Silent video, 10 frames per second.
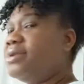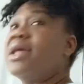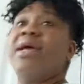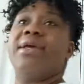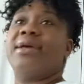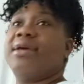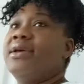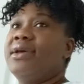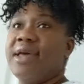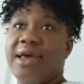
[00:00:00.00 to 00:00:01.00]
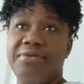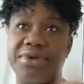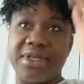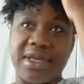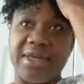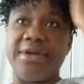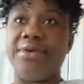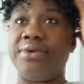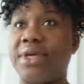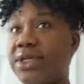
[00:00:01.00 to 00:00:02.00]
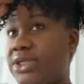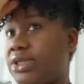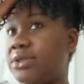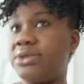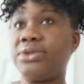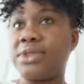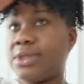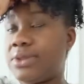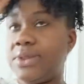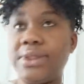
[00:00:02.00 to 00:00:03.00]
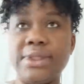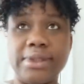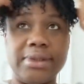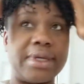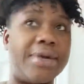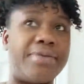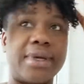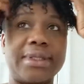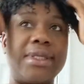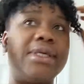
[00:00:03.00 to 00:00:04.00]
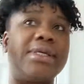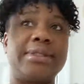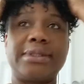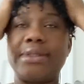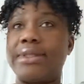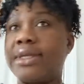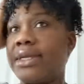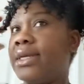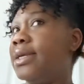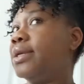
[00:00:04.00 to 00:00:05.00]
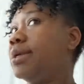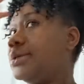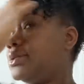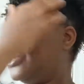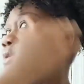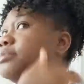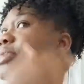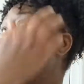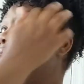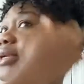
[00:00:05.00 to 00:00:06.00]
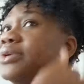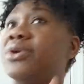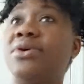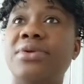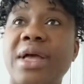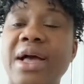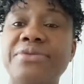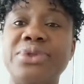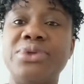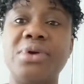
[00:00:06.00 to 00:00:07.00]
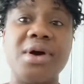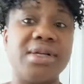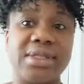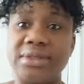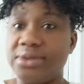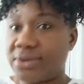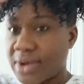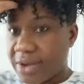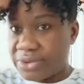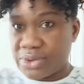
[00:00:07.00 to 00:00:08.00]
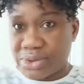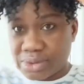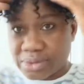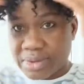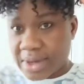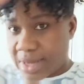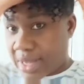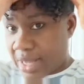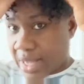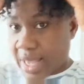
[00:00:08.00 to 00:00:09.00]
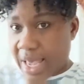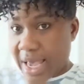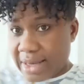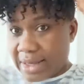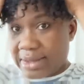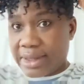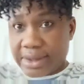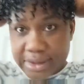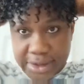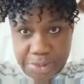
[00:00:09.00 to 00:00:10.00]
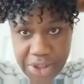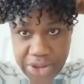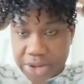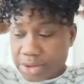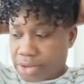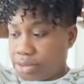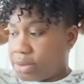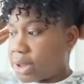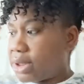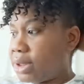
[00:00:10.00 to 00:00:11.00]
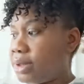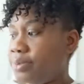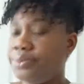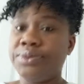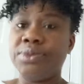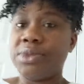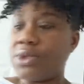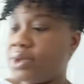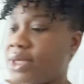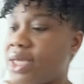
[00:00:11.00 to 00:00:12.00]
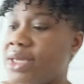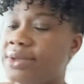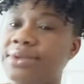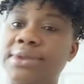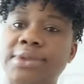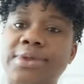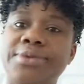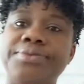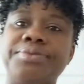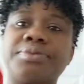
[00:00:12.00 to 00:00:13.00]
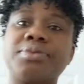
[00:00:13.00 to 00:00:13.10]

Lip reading: you like. Everyday occasion, to school, you can rock this cute bang. You don't have to cut it, you don't have to do anything special to it. Okay, so